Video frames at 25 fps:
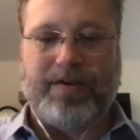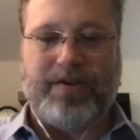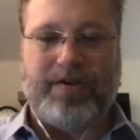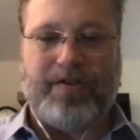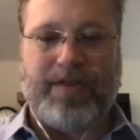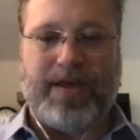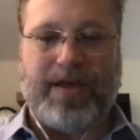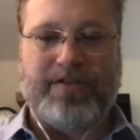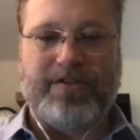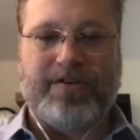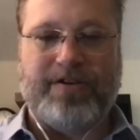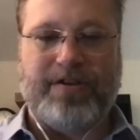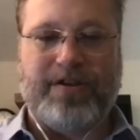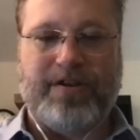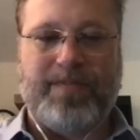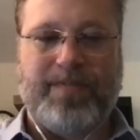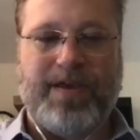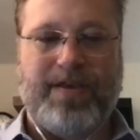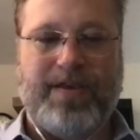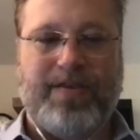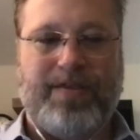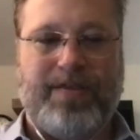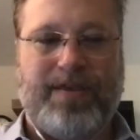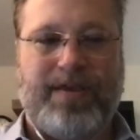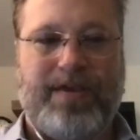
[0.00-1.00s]
that's going to
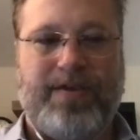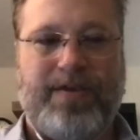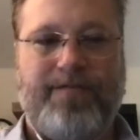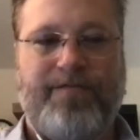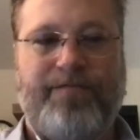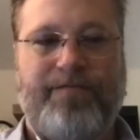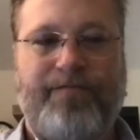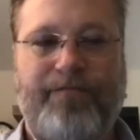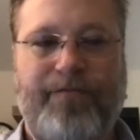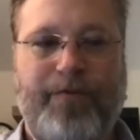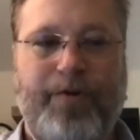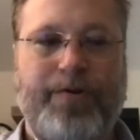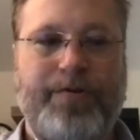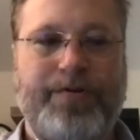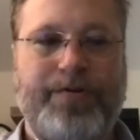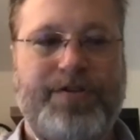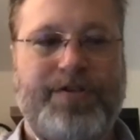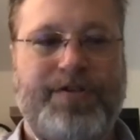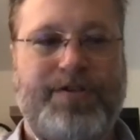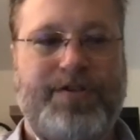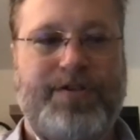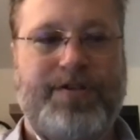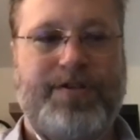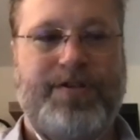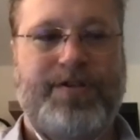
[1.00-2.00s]
be the
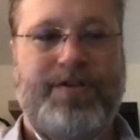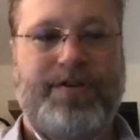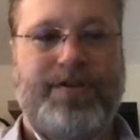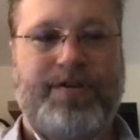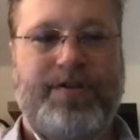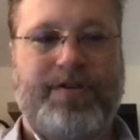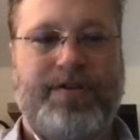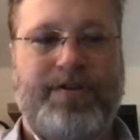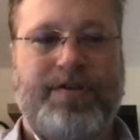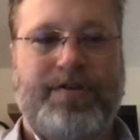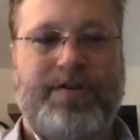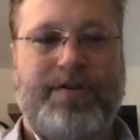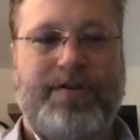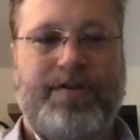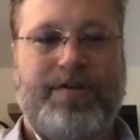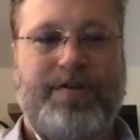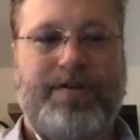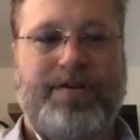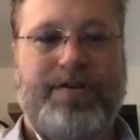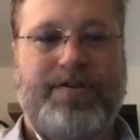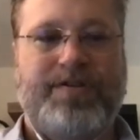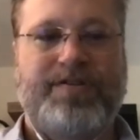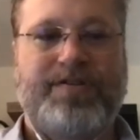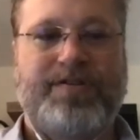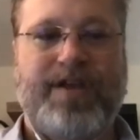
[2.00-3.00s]
first
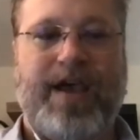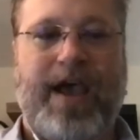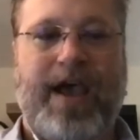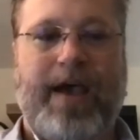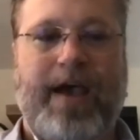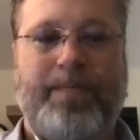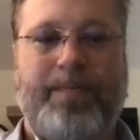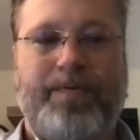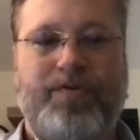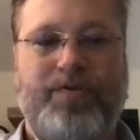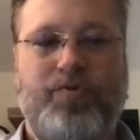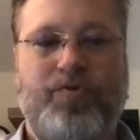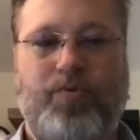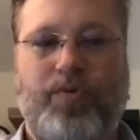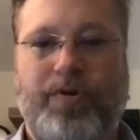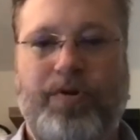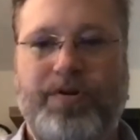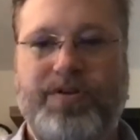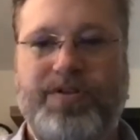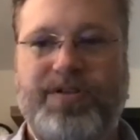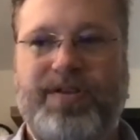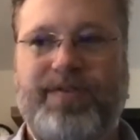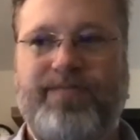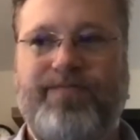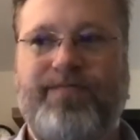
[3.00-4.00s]
step
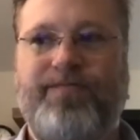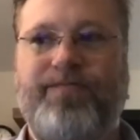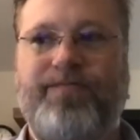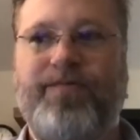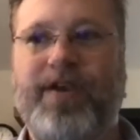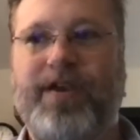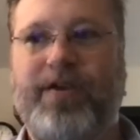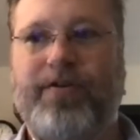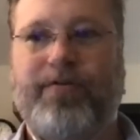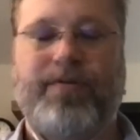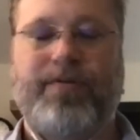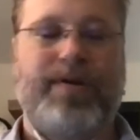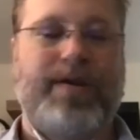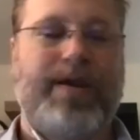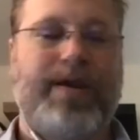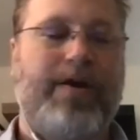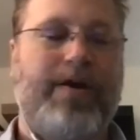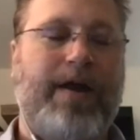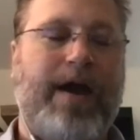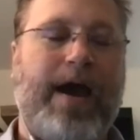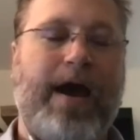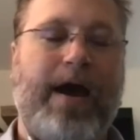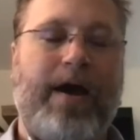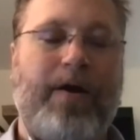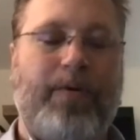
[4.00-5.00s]
towards figuring out
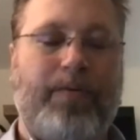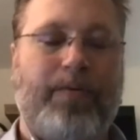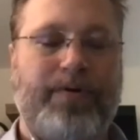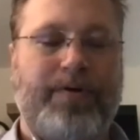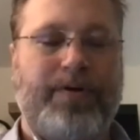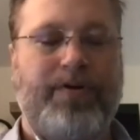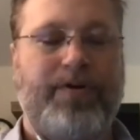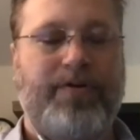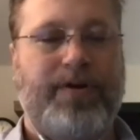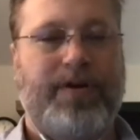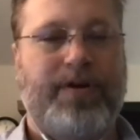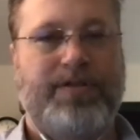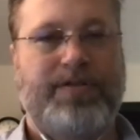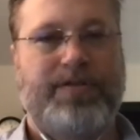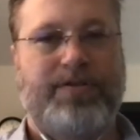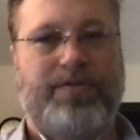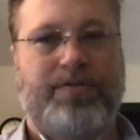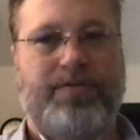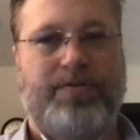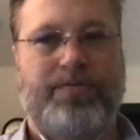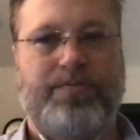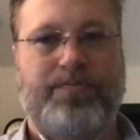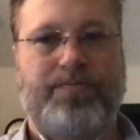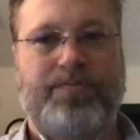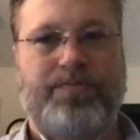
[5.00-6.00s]
how we're going
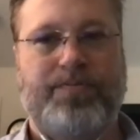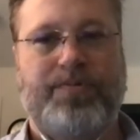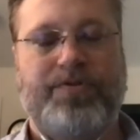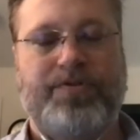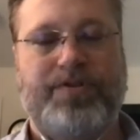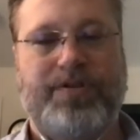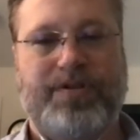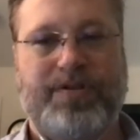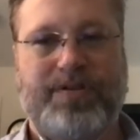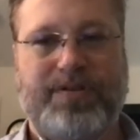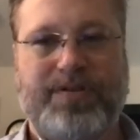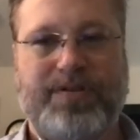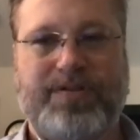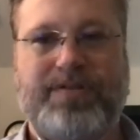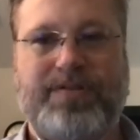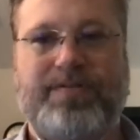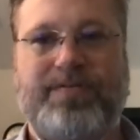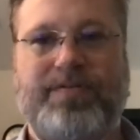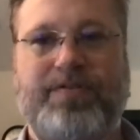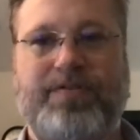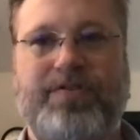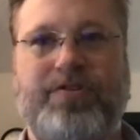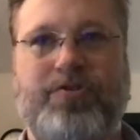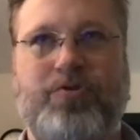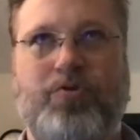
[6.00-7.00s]
to to
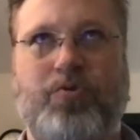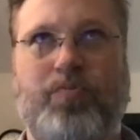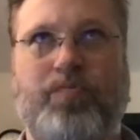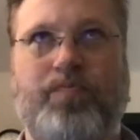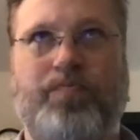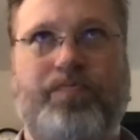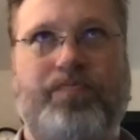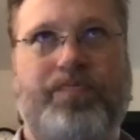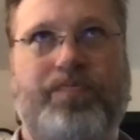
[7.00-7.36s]
to